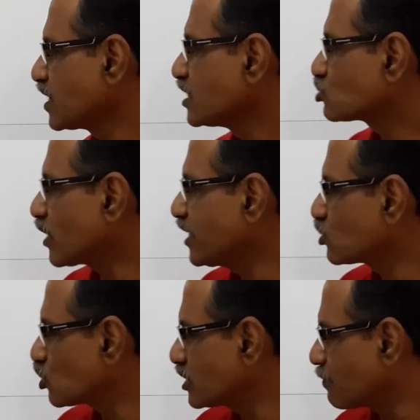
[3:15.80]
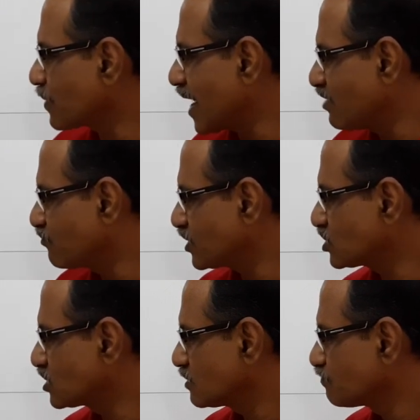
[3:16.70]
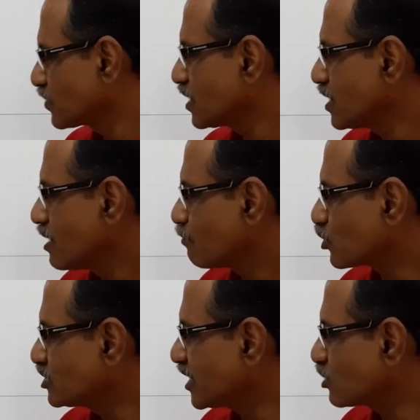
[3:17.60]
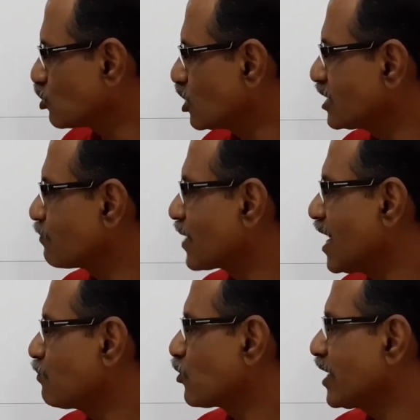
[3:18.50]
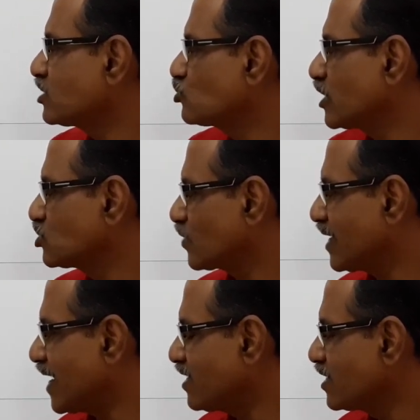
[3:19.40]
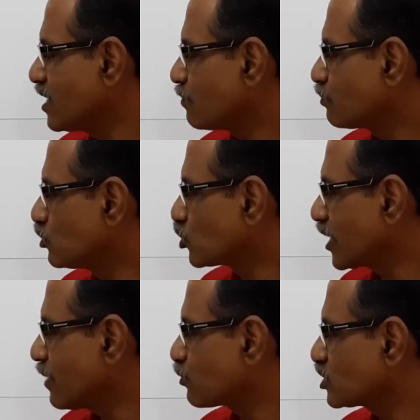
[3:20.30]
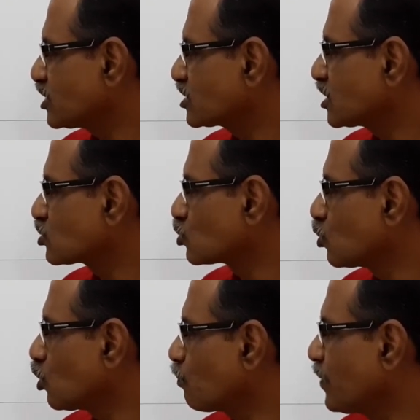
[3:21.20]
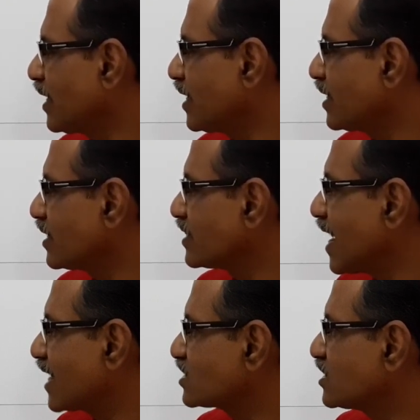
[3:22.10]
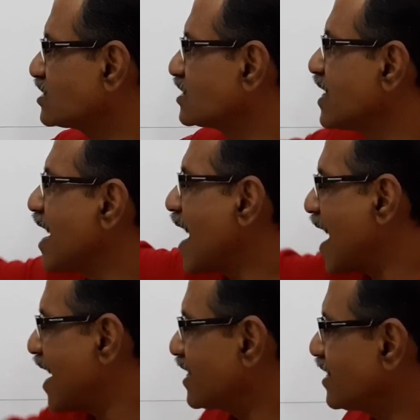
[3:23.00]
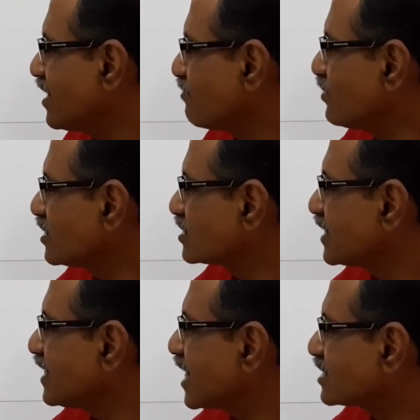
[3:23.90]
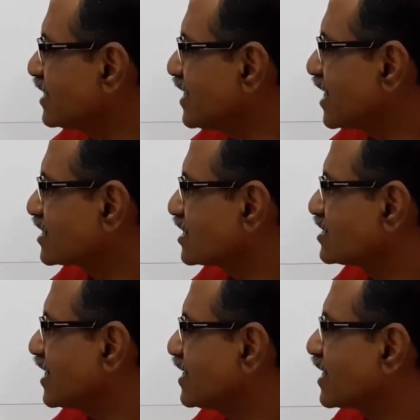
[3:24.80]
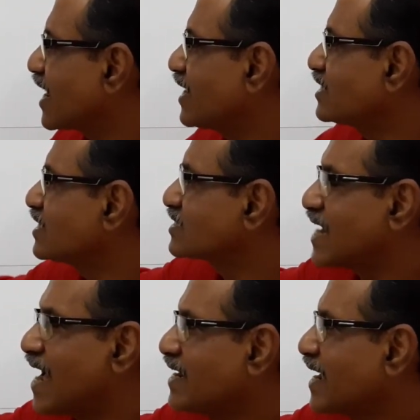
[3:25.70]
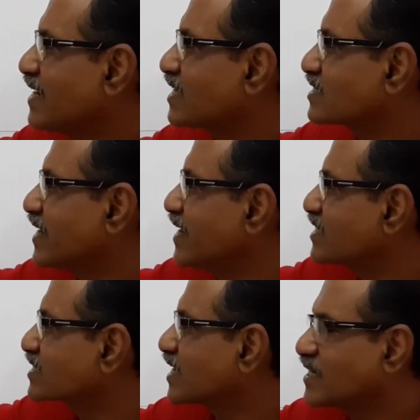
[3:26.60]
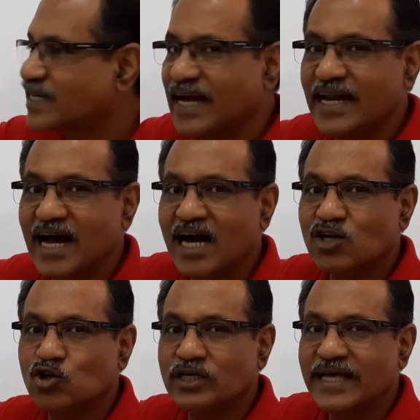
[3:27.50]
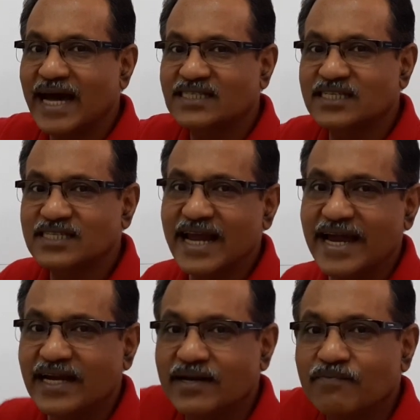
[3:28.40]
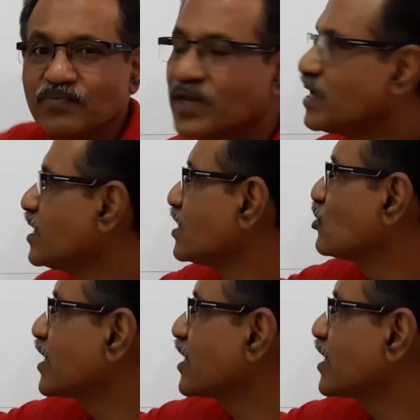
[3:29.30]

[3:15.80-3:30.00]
So I draw the plan first, project all the plan points to XY line, draw a projector through OP, the axis, and with C dash, D dash as center and the slant height as radius, cut an arc on the axis line to